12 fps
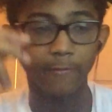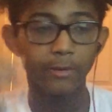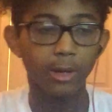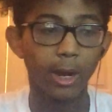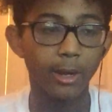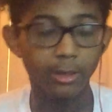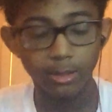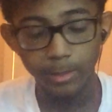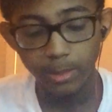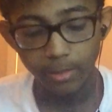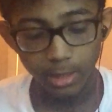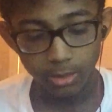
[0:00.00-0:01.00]
if you're higher than
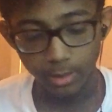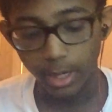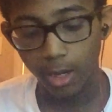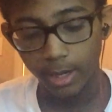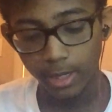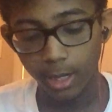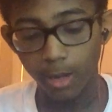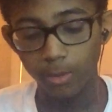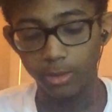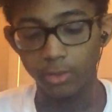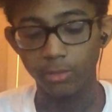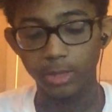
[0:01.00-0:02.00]
me mentally, I'll hang out
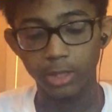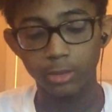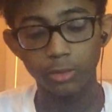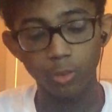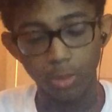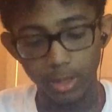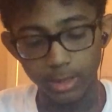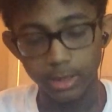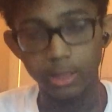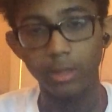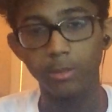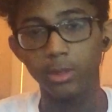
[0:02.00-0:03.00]
with you because you want to
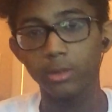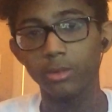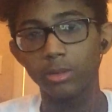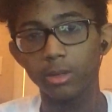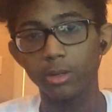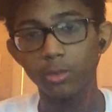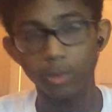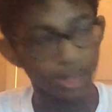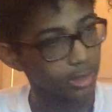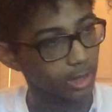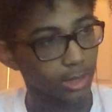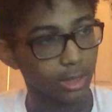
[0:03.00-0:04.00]
see me do good. You
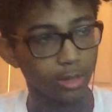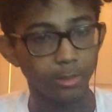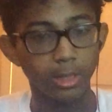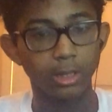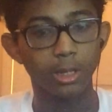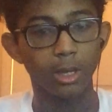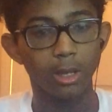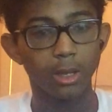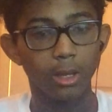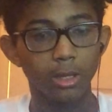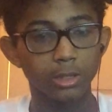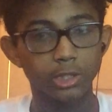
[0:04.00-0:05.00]
want to see me
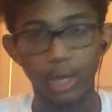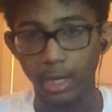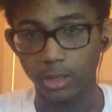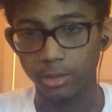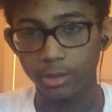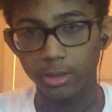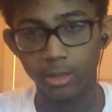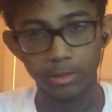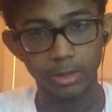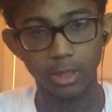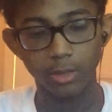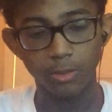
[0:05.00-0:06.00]
change, you know what
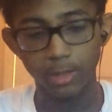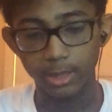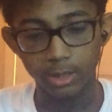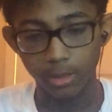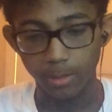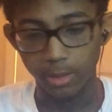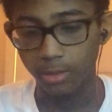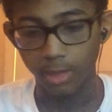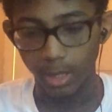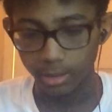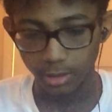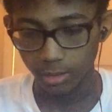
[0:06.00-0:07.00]
I'm saying? You want to see me do
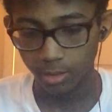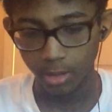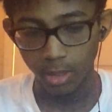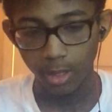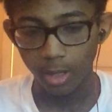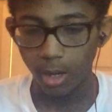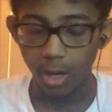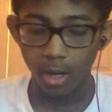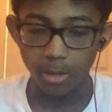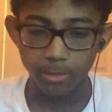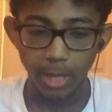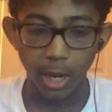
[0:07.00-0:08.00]
that shit.
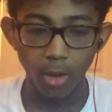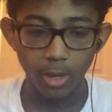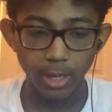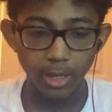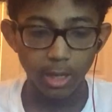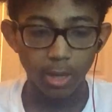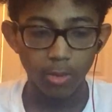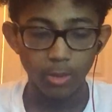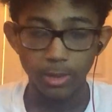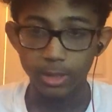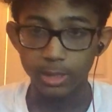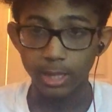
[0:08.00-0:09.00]
I'll hang out
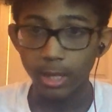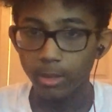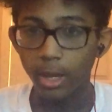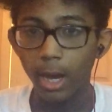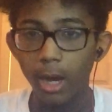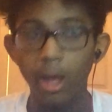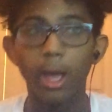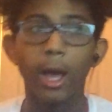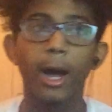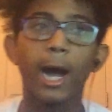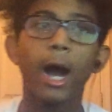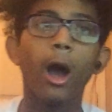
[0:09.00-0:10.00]
with the same, I'll
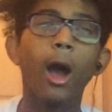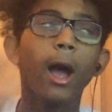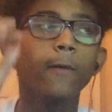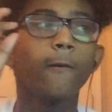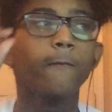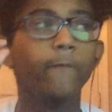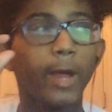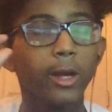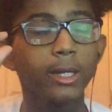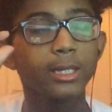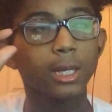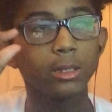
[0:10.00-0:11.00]
have a
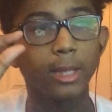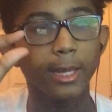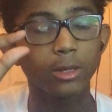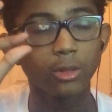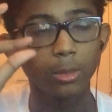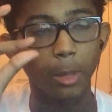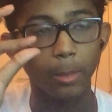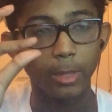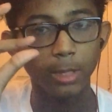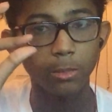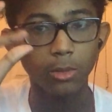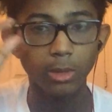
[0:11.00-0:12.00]
very select group of
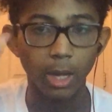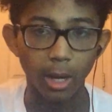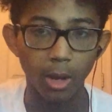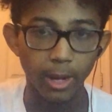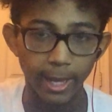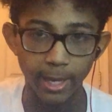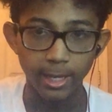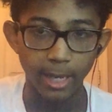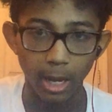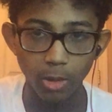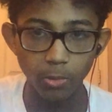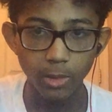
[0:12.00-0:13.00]
people that I'll hang
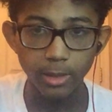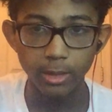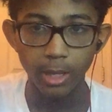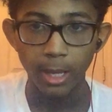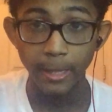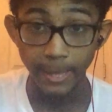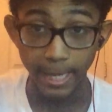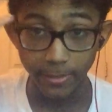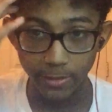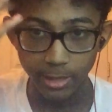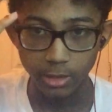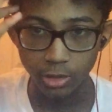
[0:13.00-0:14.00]
out with
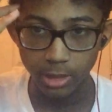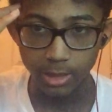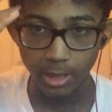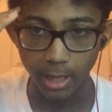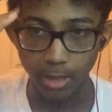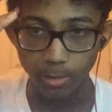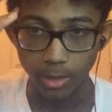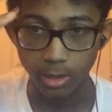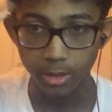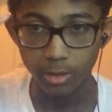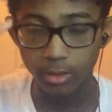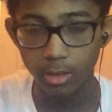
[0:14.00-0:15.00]
that think just like me,
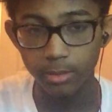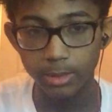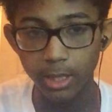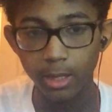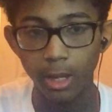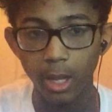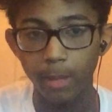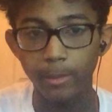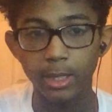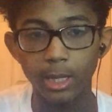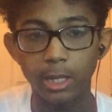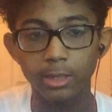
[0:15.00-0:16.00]
you know what I'm saying?
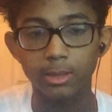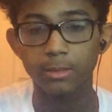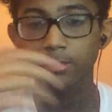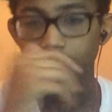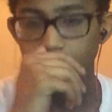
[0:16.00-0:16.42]
Because